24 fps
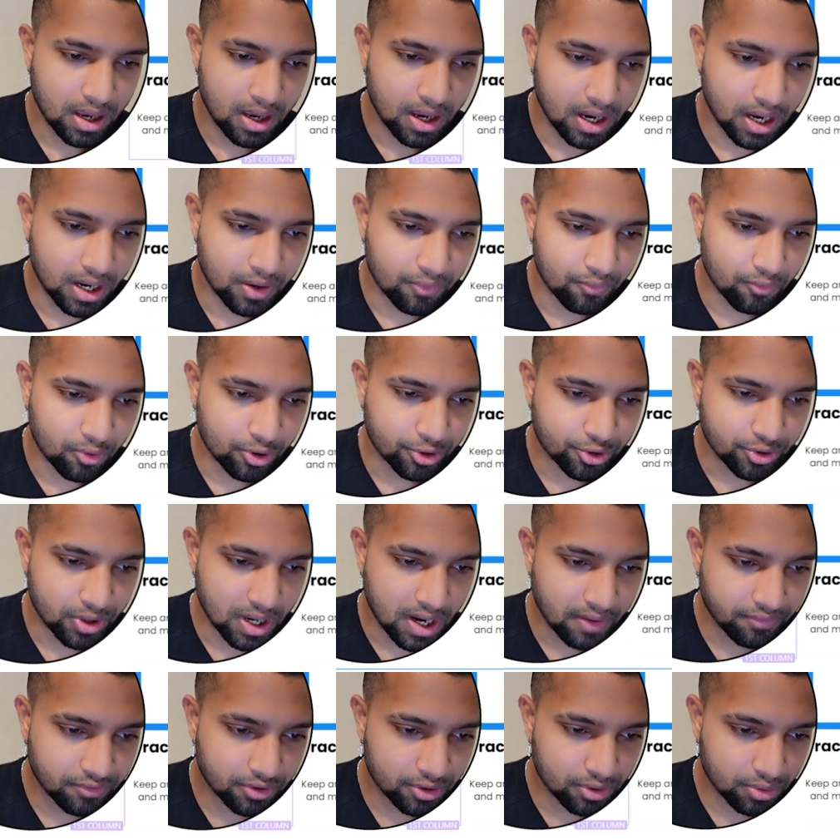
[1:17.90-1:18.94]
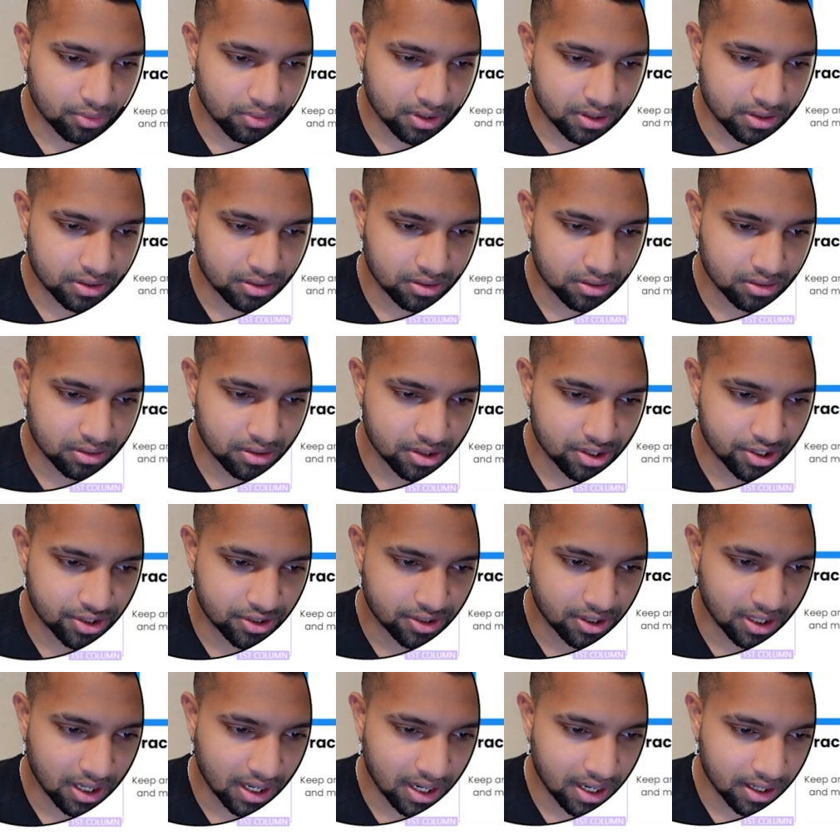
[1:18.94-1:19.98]
and what you have to do is
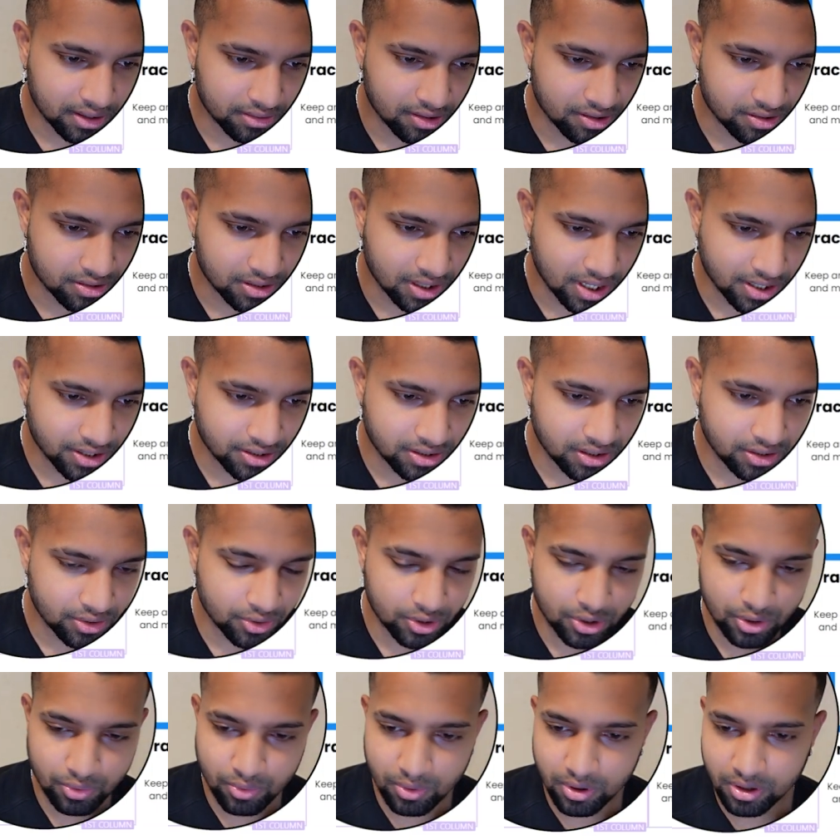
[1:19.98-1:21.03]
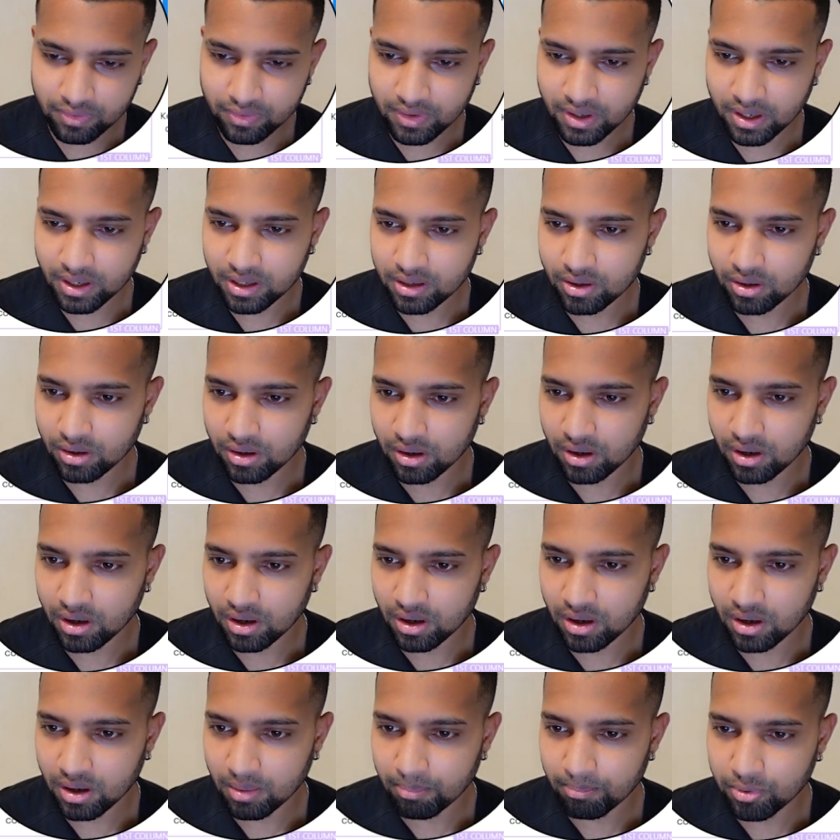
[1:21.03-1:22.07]
select the section you want that
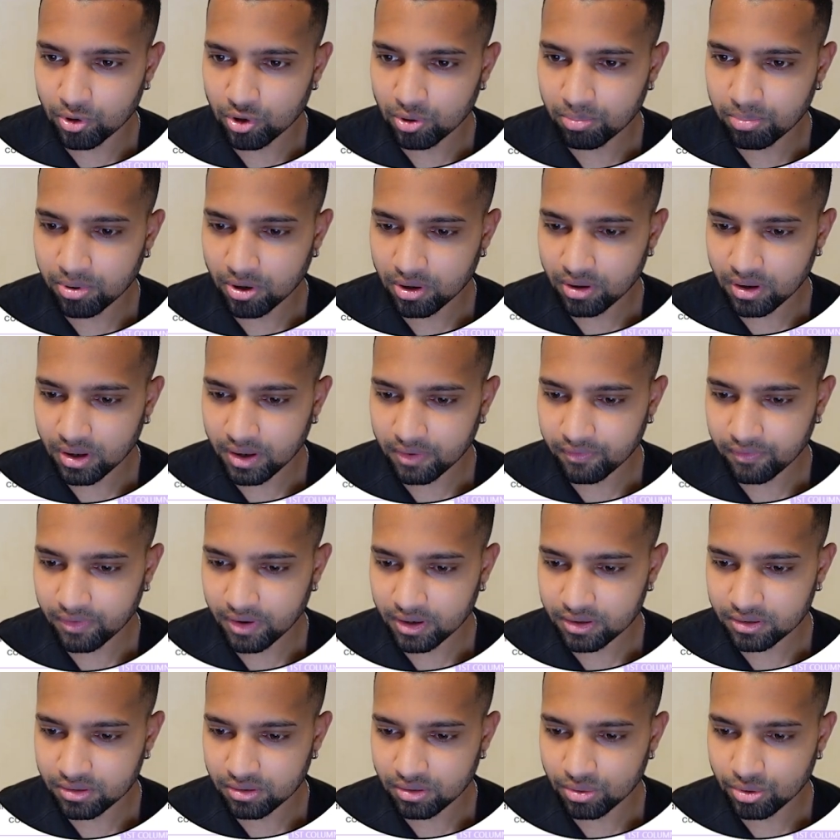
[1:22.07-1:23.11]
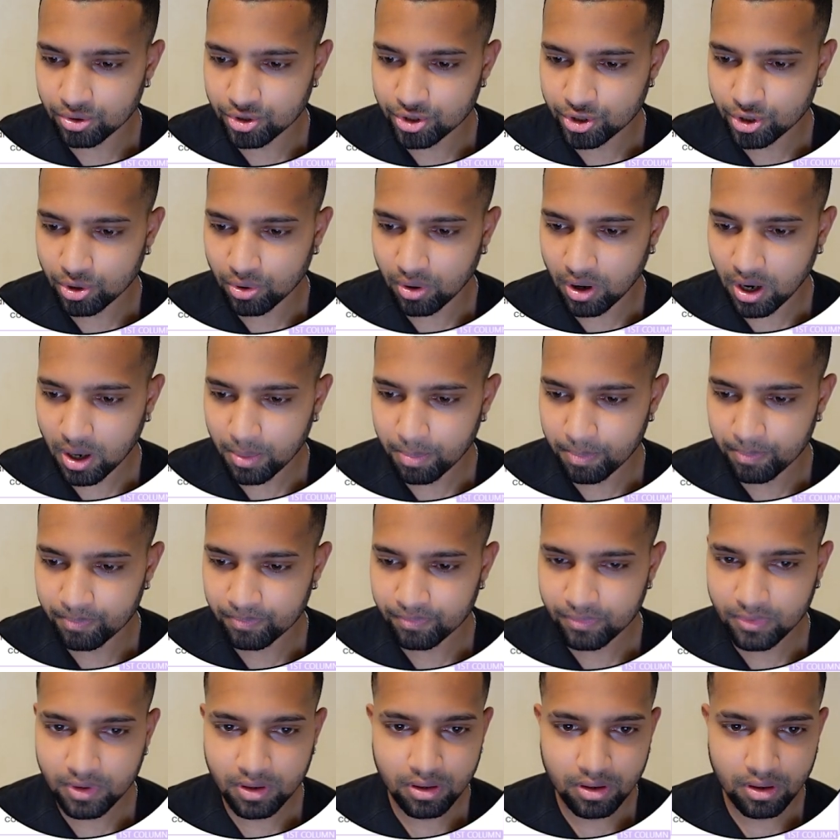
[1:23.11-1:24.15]
blue border effect to show up,
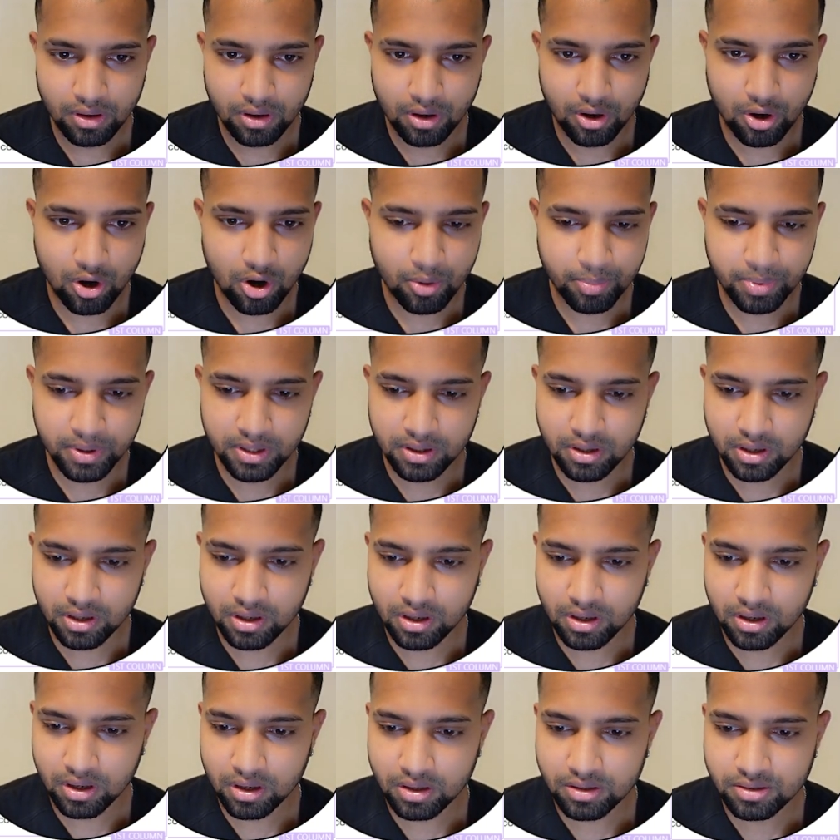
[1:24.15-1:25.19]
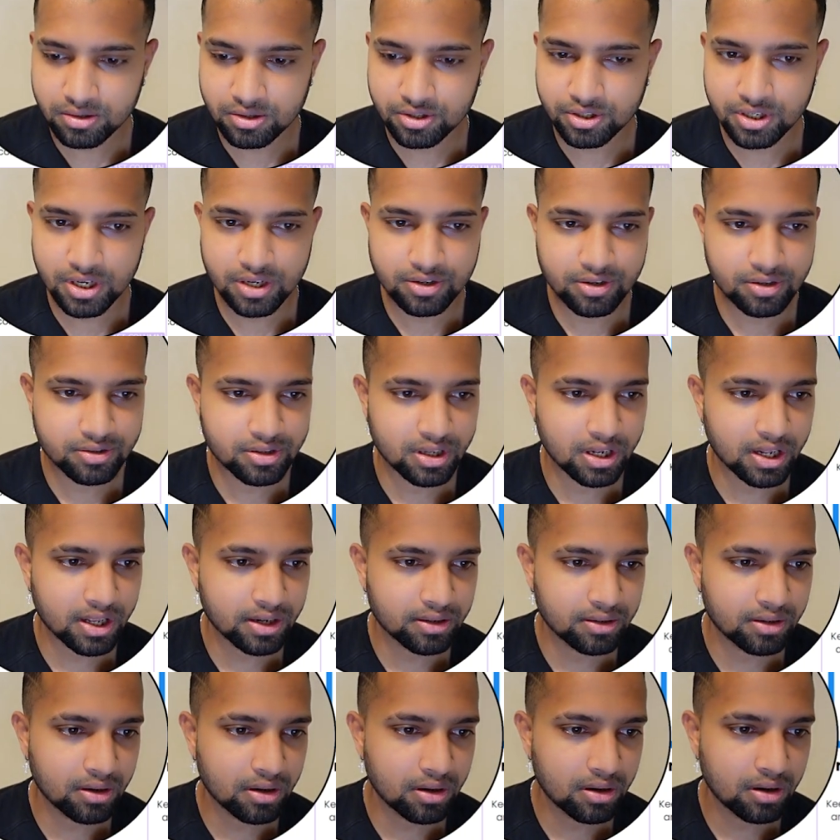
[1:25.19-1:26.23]
copy the CSS
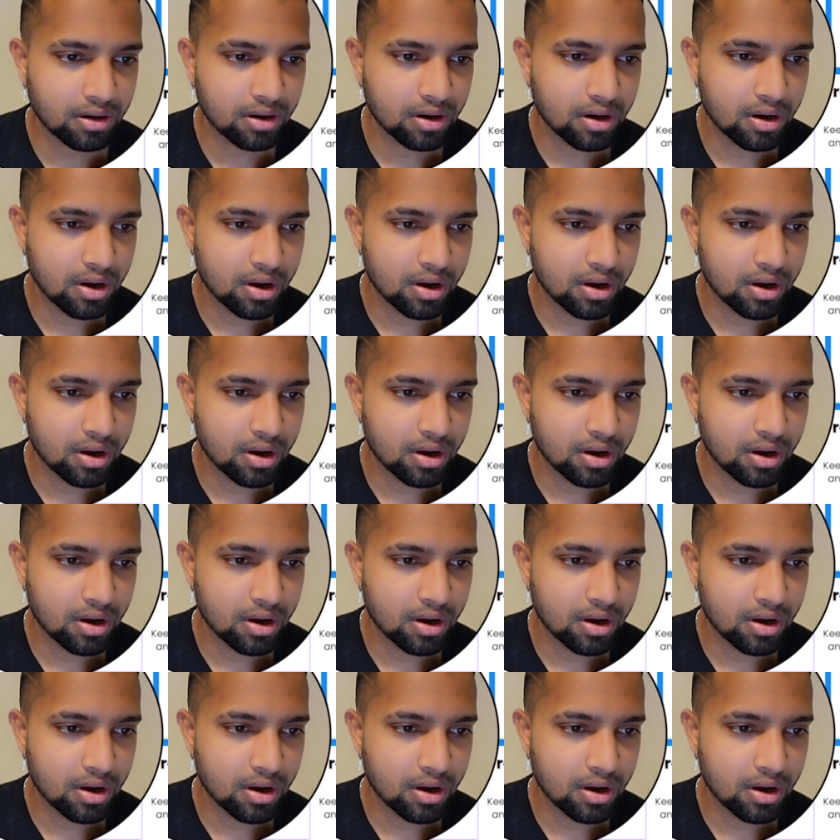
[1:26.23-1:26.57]
selector,